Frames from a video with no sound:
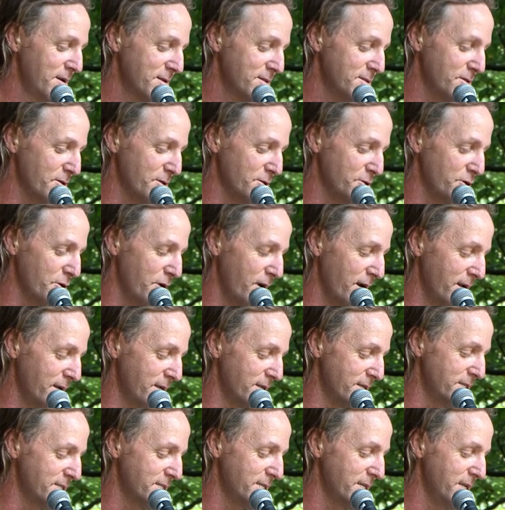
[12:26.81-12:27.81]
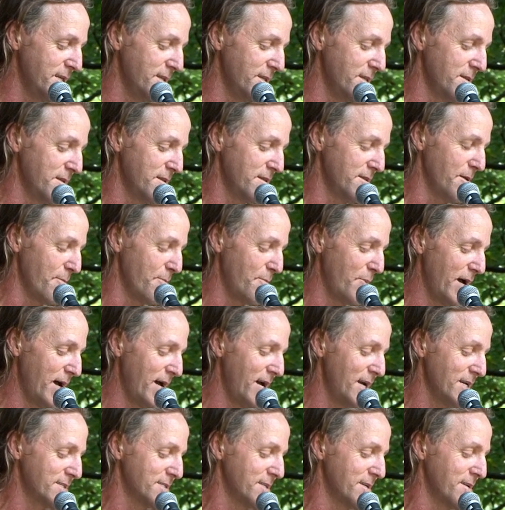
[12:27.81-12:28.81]
So trying to see the
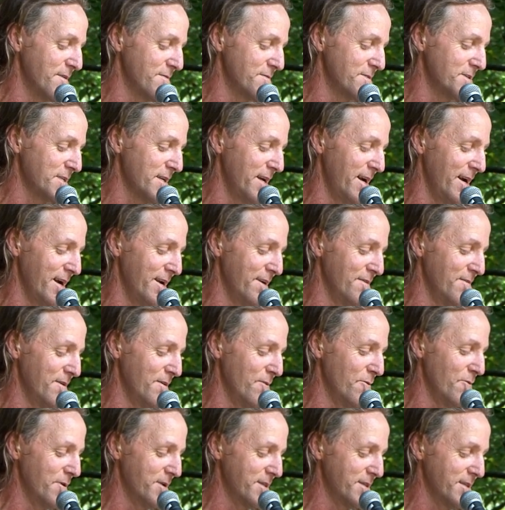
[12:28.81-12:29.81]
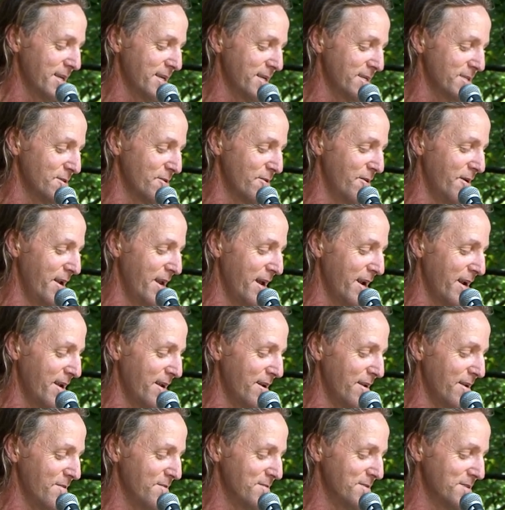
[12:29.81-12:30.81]
positive side of it when things are
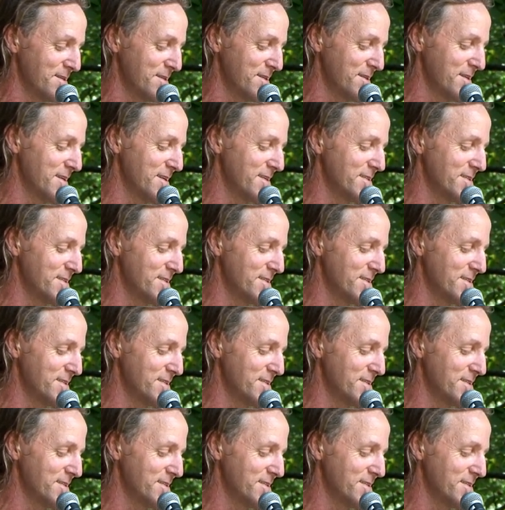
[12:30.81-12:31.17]
negative is,